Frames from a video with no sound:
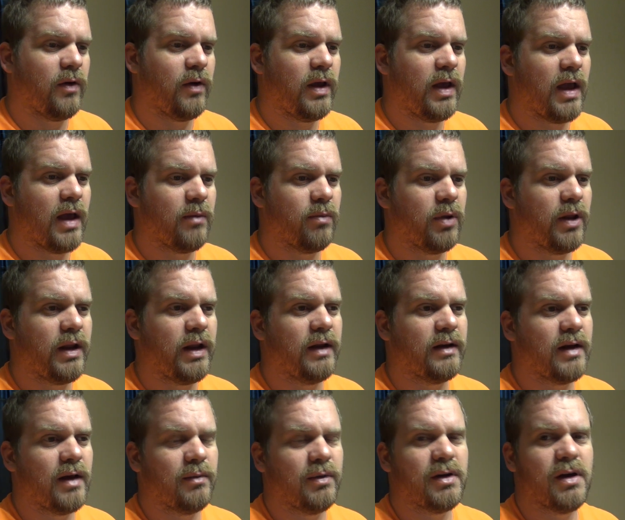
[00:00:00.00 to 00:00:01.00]
he had plenty
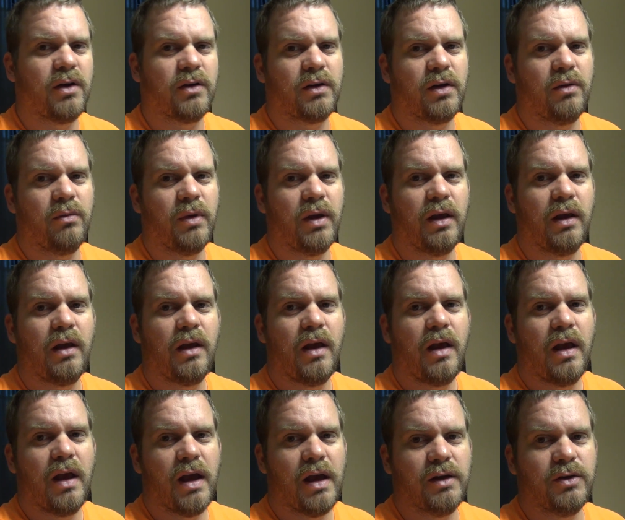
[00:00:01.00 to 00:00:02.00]
of time to talk to me
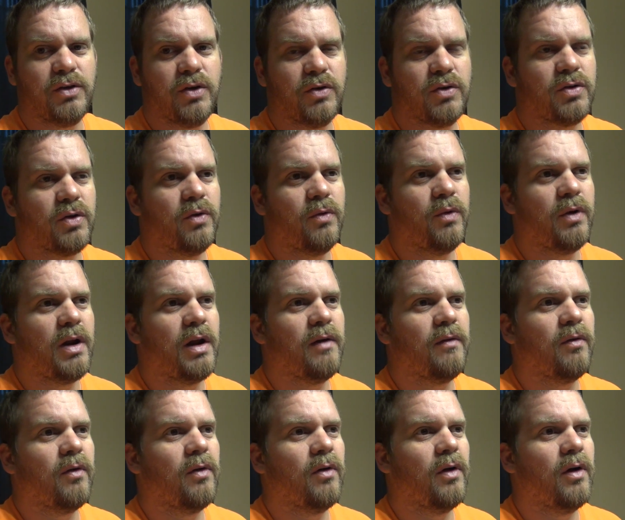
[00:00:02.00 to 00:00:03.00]
as usual
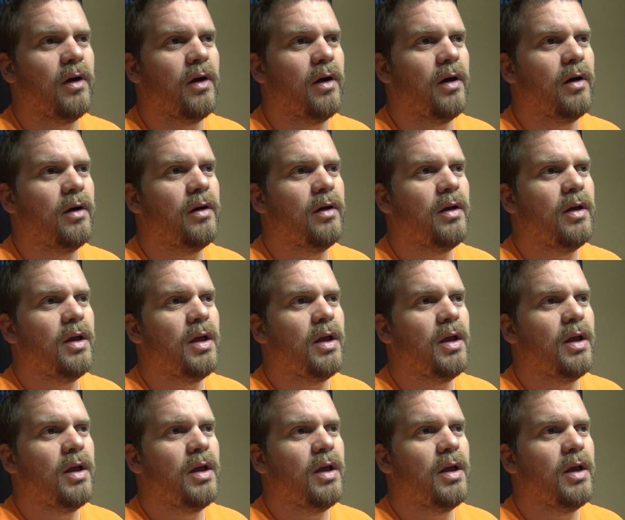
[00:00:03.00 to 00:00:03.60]
whenever,